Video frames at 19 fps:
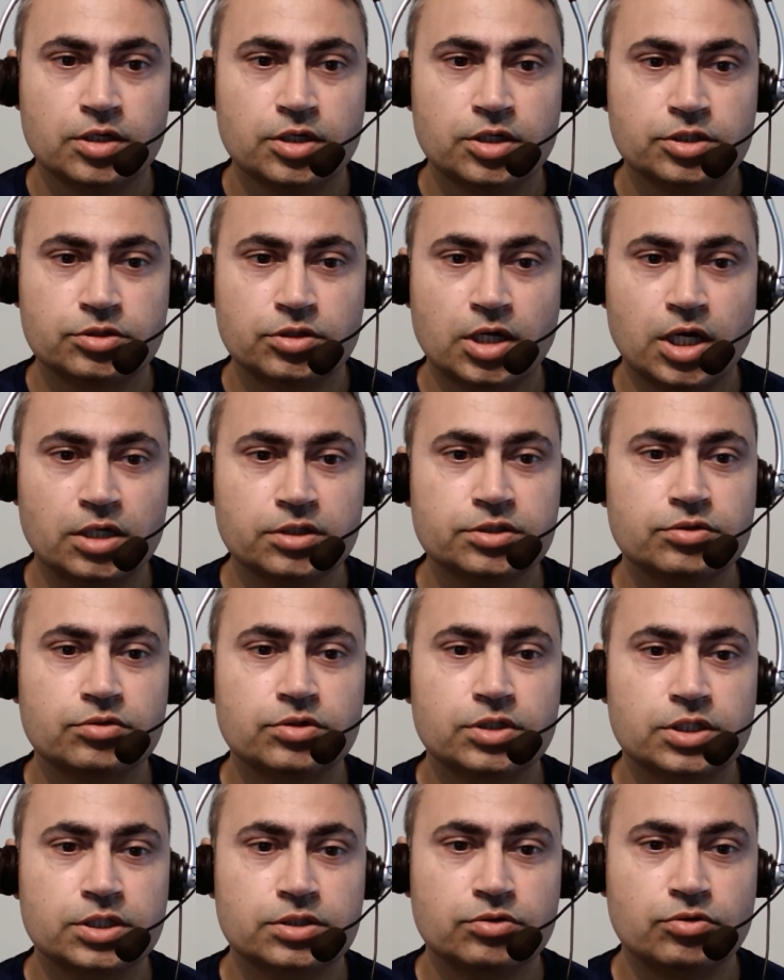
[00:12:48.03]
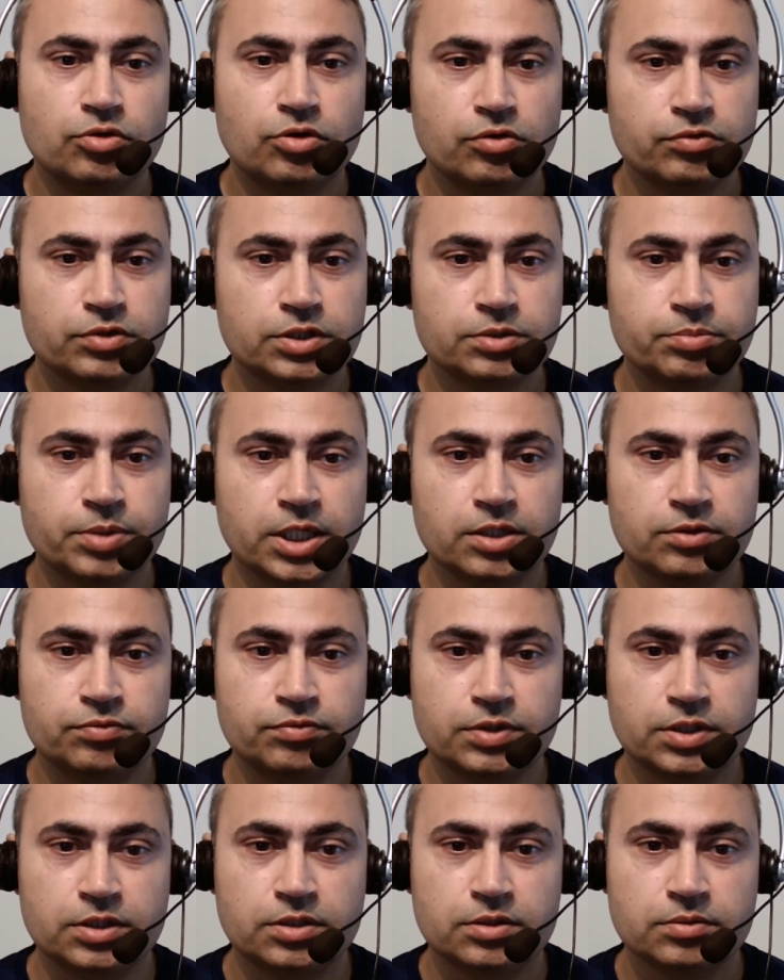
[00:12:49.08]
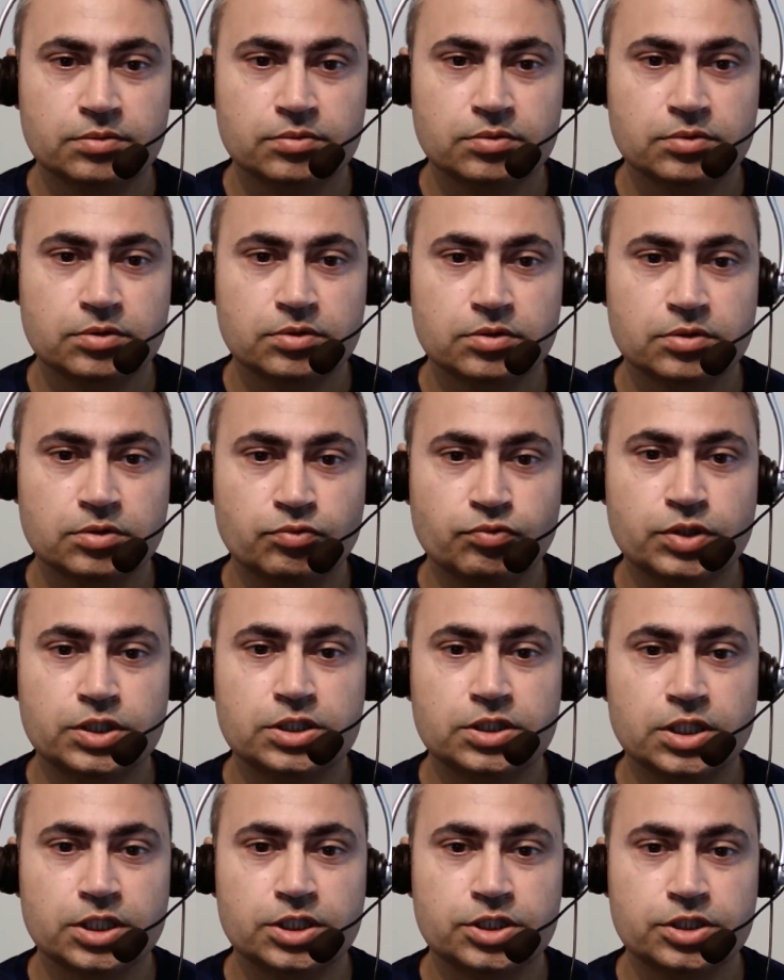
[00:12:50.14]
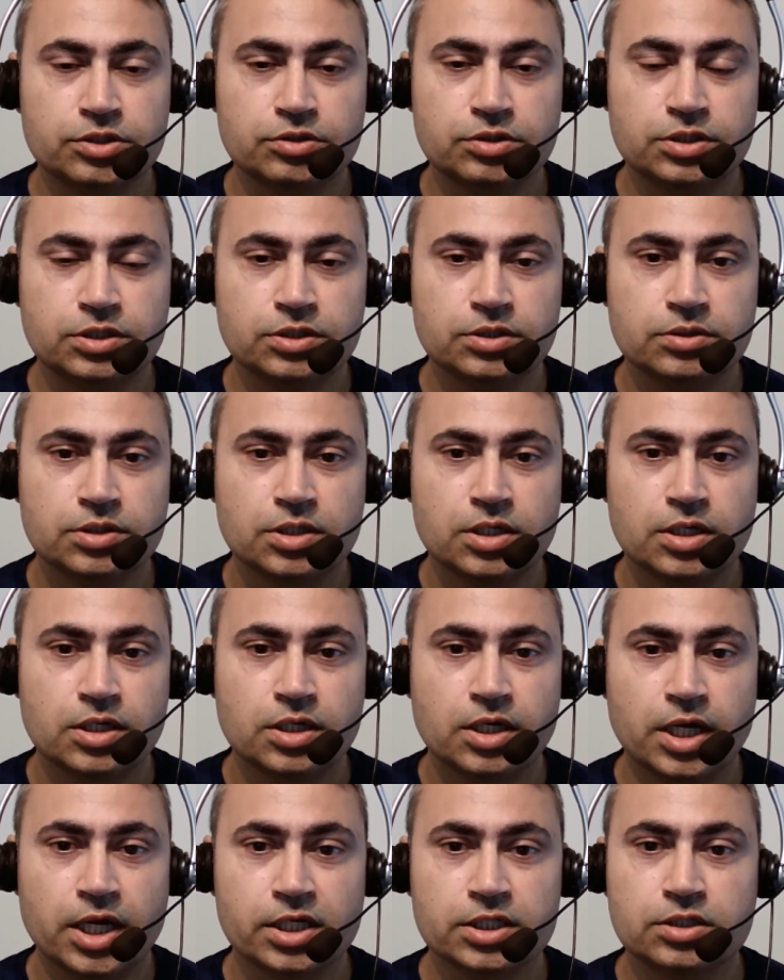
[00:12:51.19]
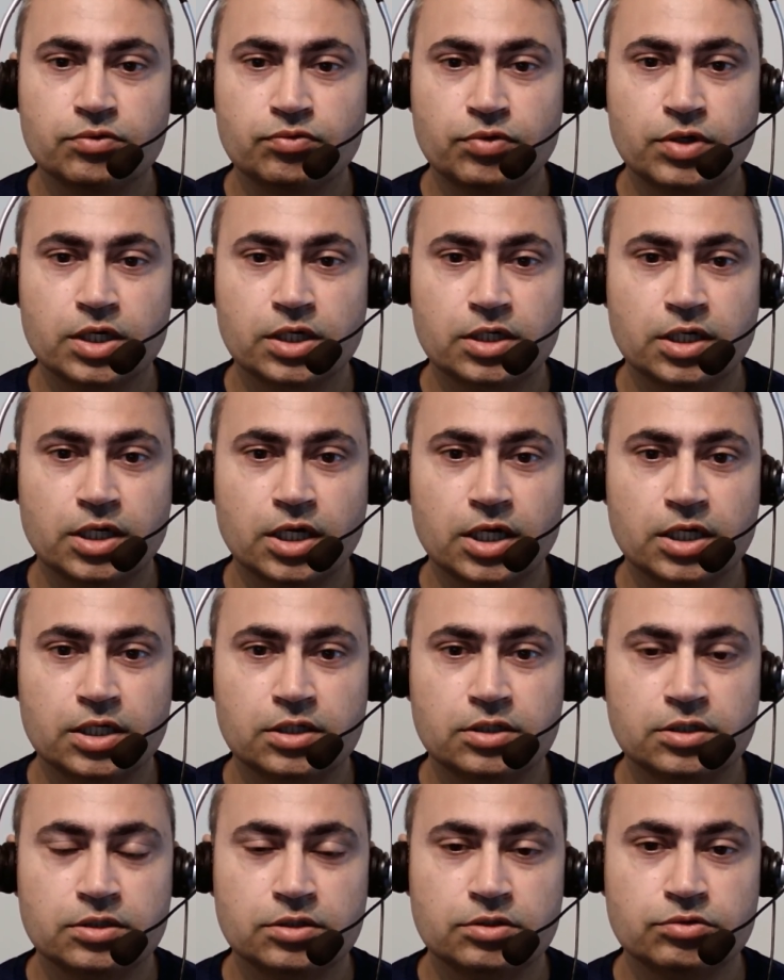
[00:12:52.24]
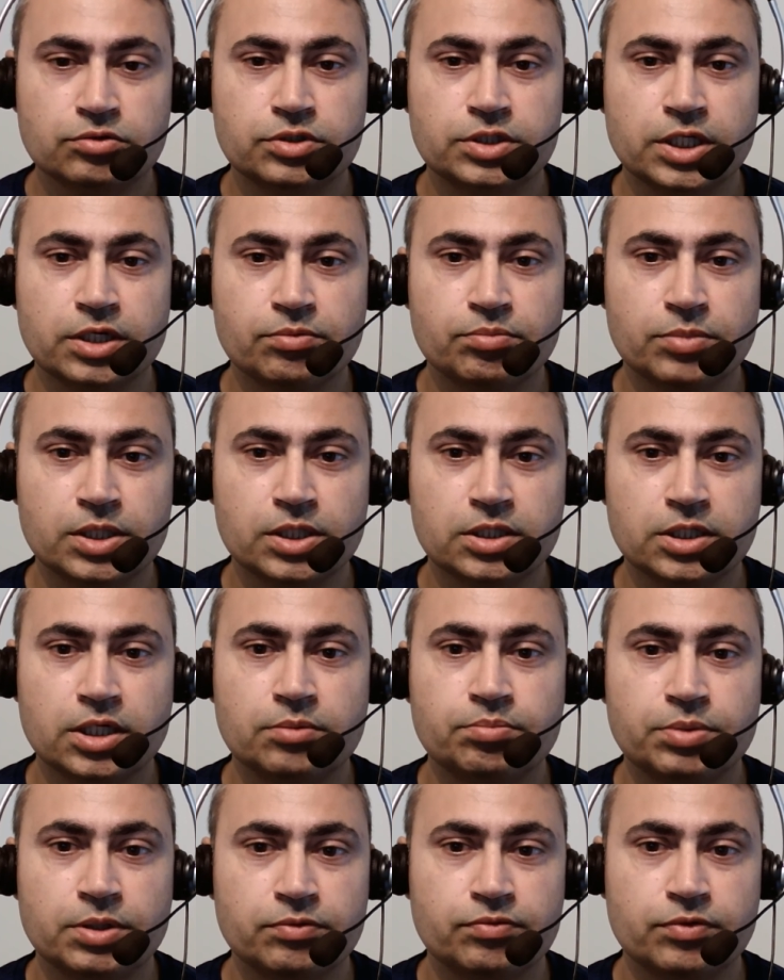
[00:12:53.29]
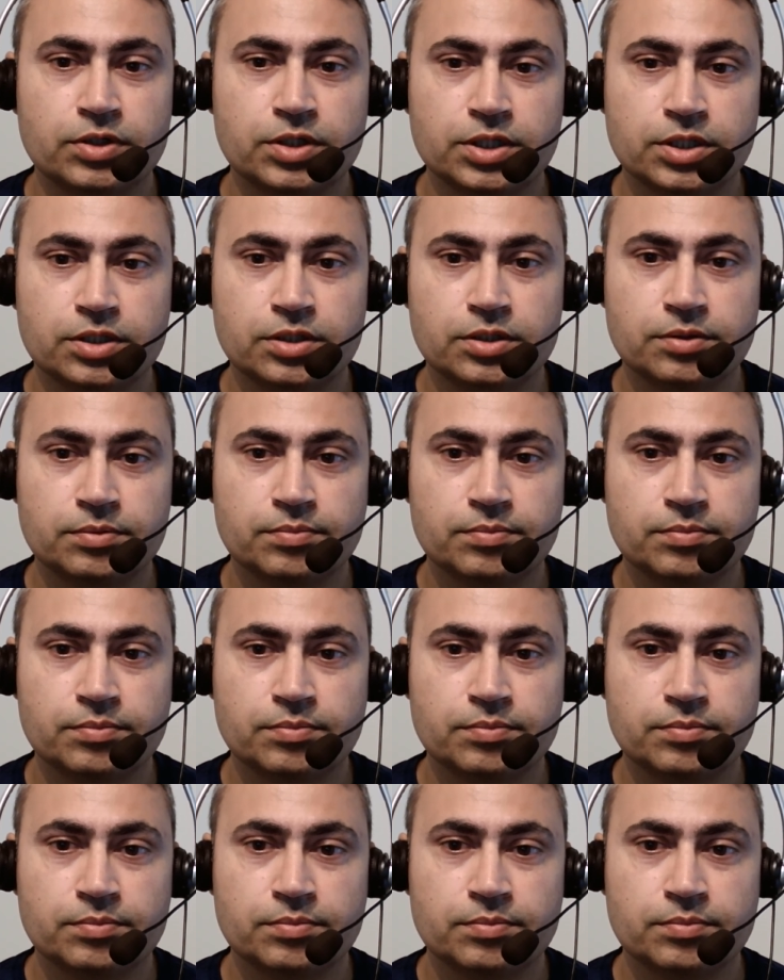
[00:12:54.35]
So house owners always benefit, which they should as they worked hard to save money and pay for it.